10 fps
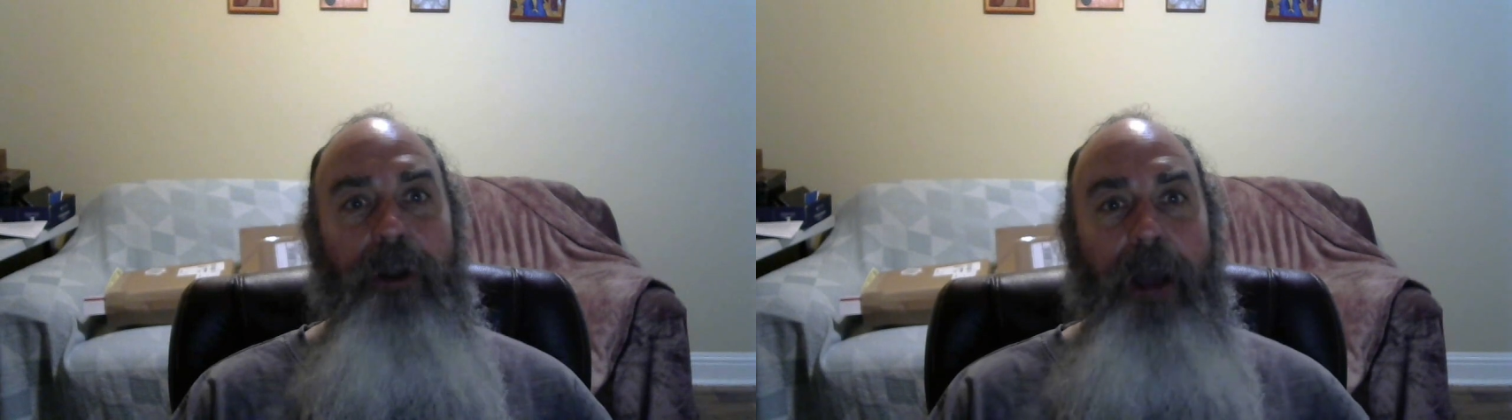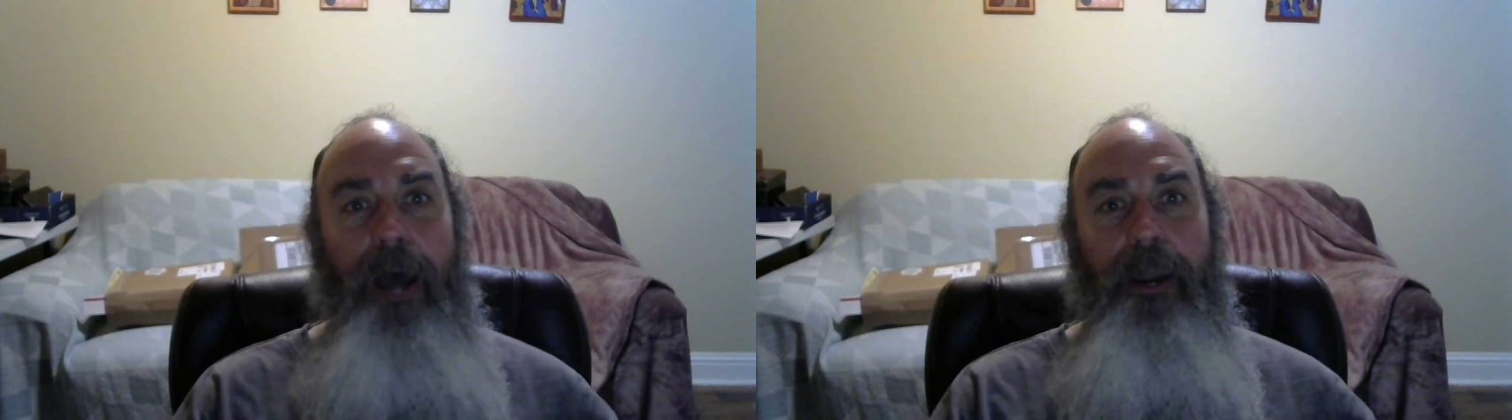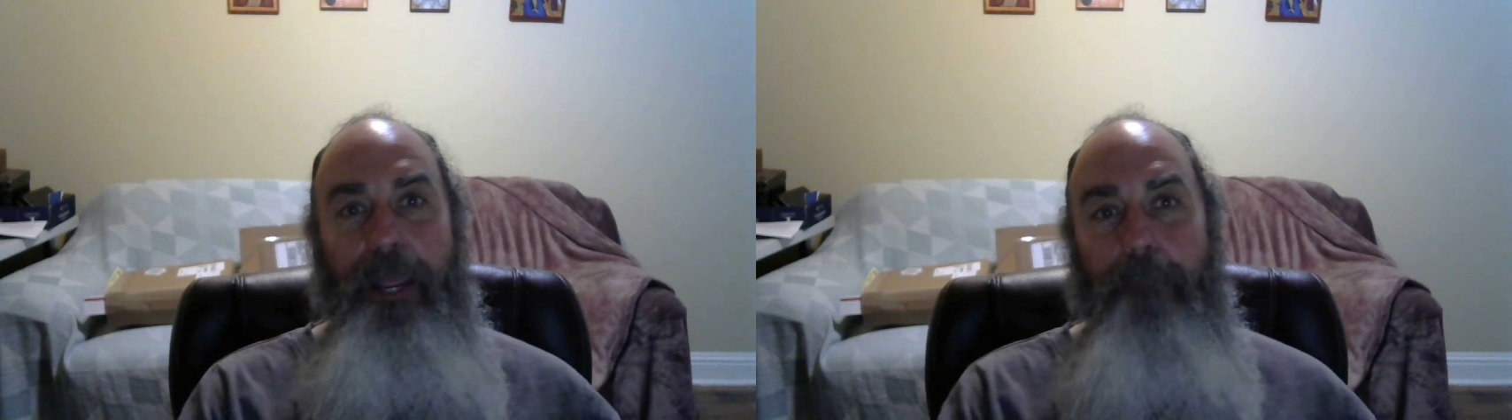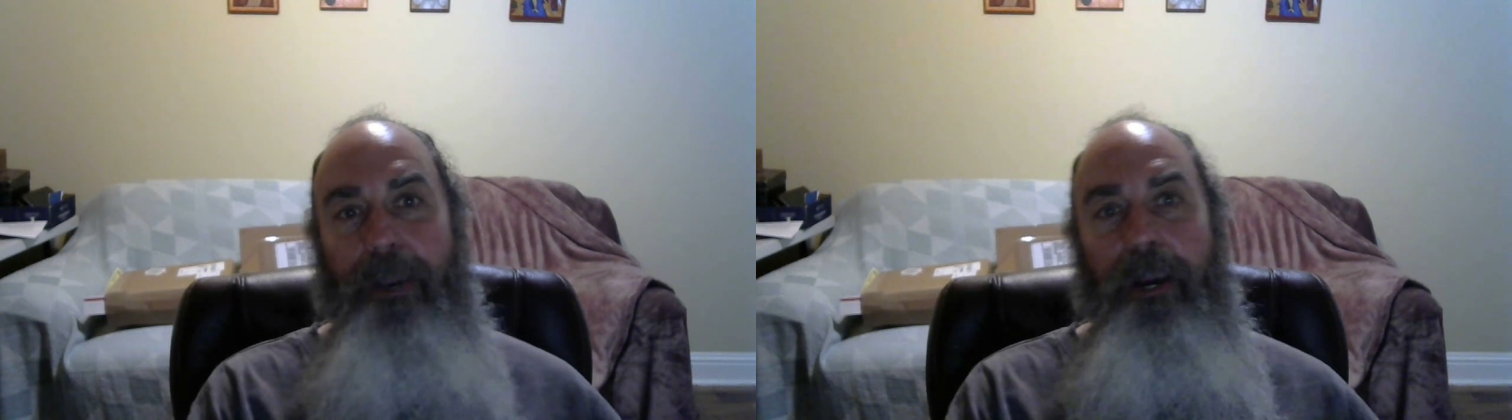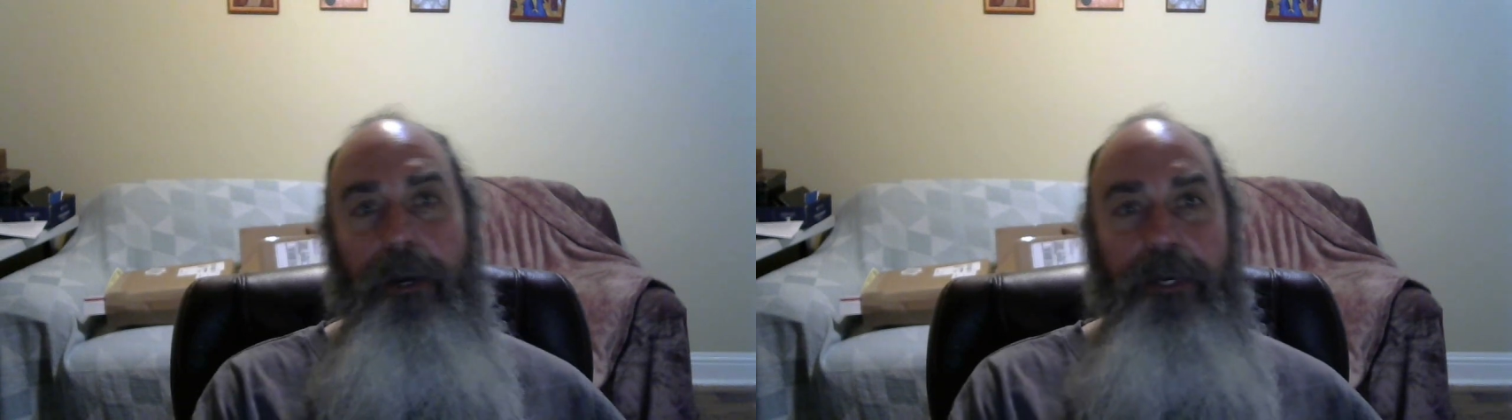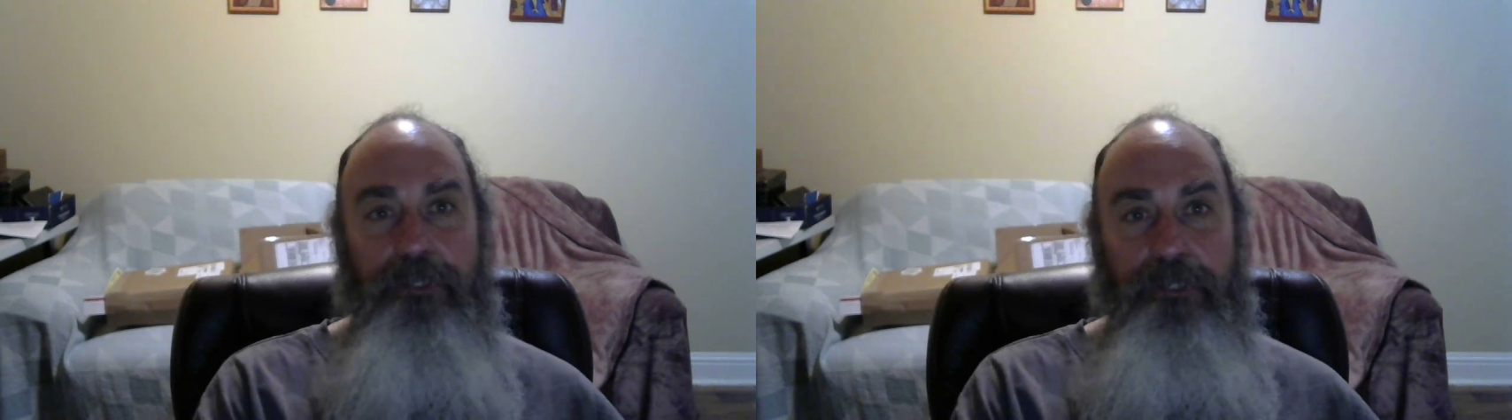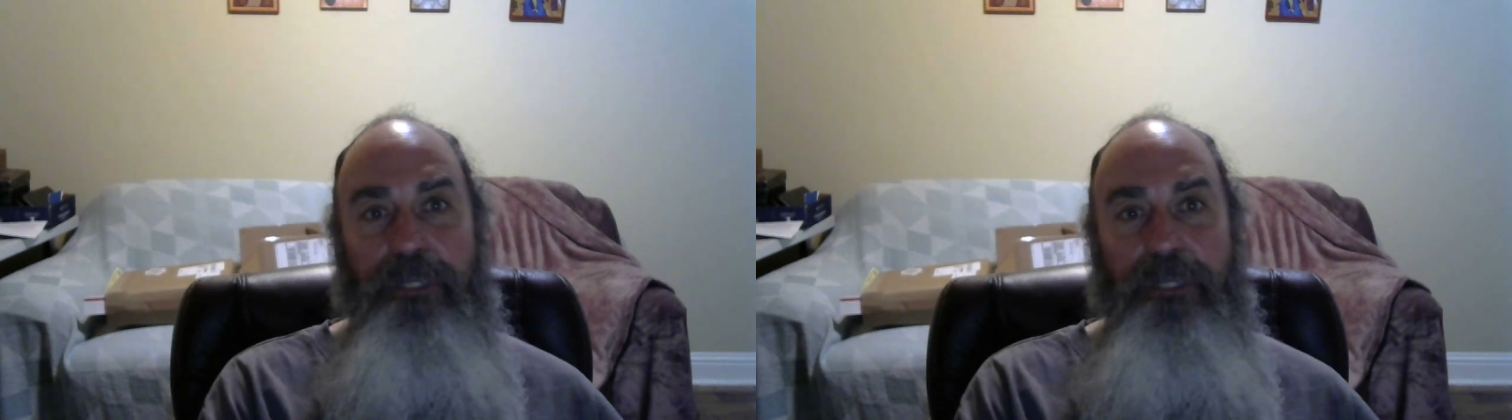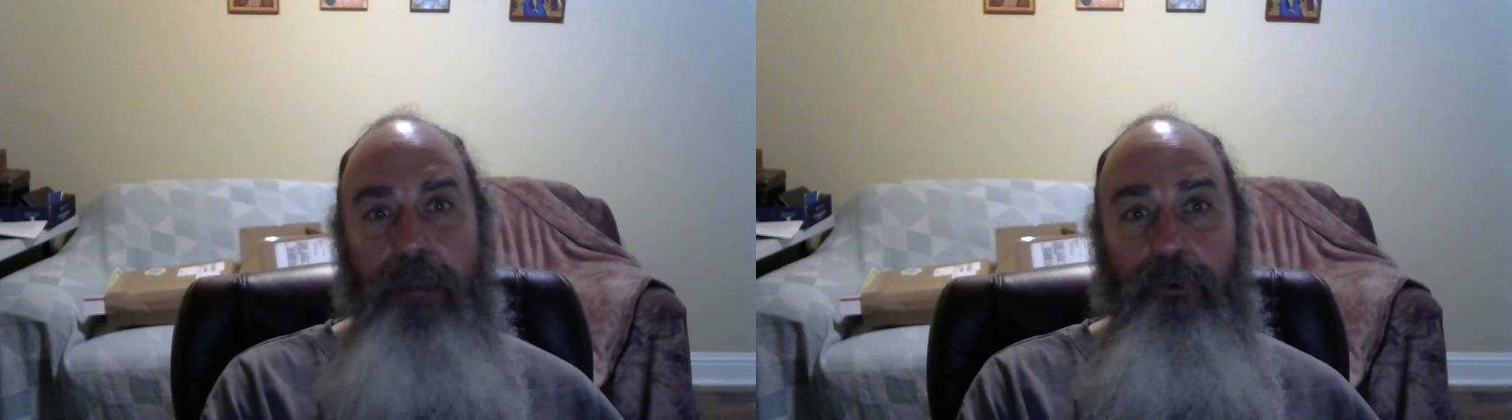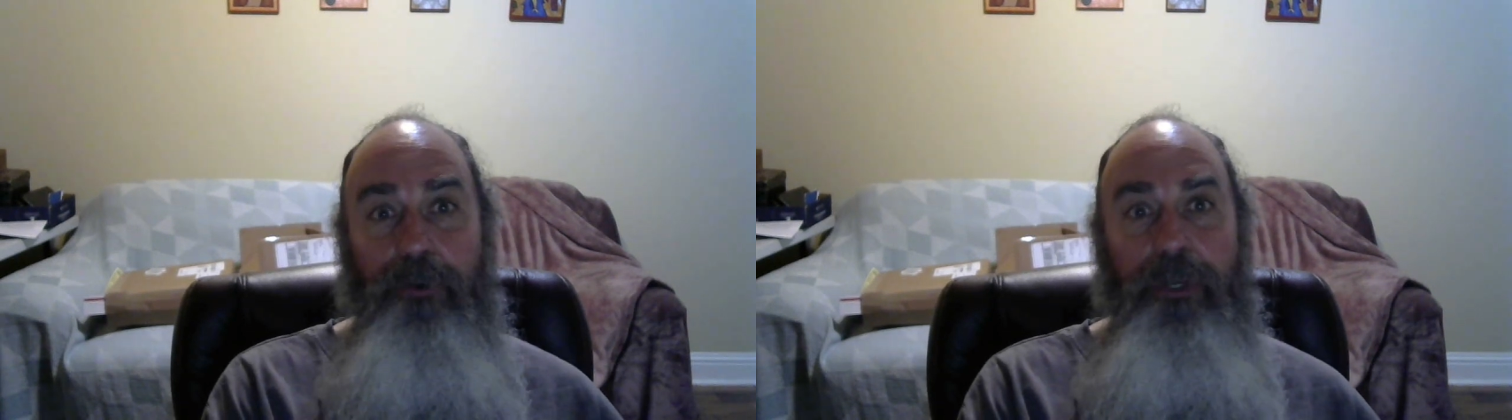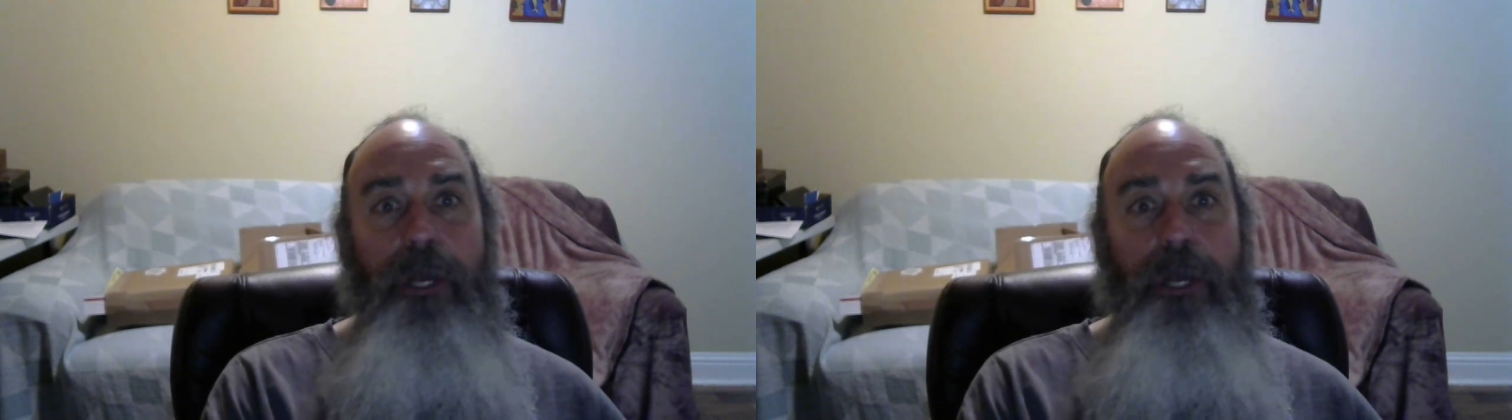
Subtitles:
not a parent is entitled